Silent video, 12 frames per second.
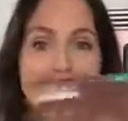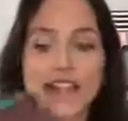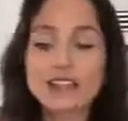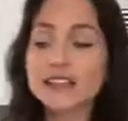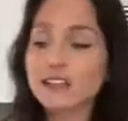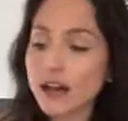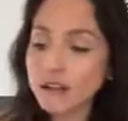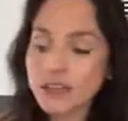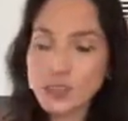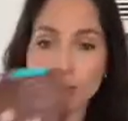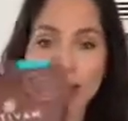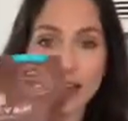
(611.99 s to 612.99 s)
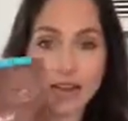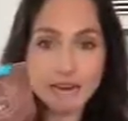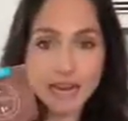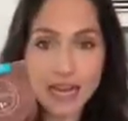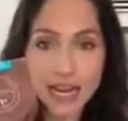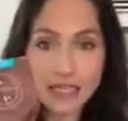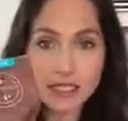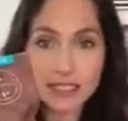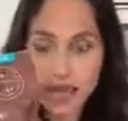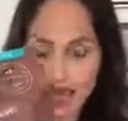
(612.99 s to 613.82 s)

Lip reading: I love this brand Navitas.